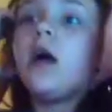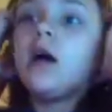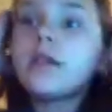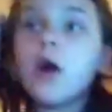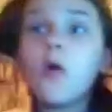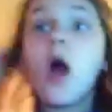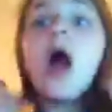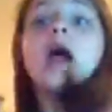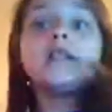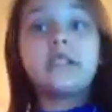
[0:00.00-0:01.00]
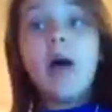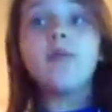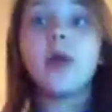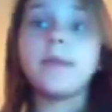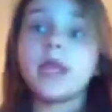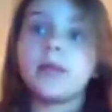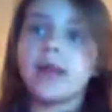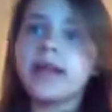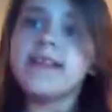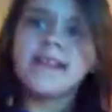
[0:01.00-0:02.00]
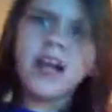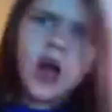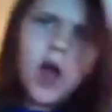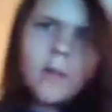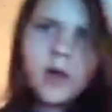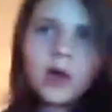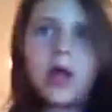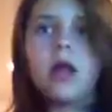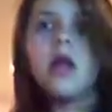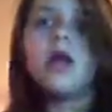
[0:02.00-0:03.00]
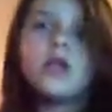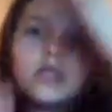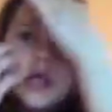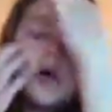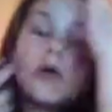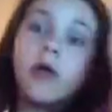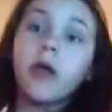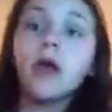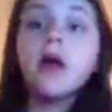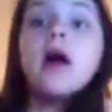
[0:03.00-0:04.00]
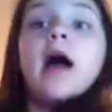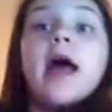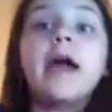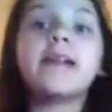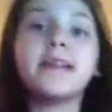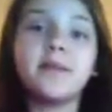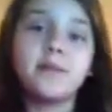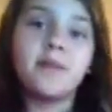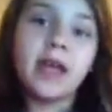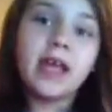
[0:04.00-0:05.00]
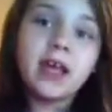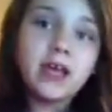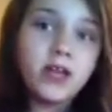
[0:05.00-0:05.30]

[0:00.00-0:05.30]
so stop rambling me. Shut up. Okay, so I made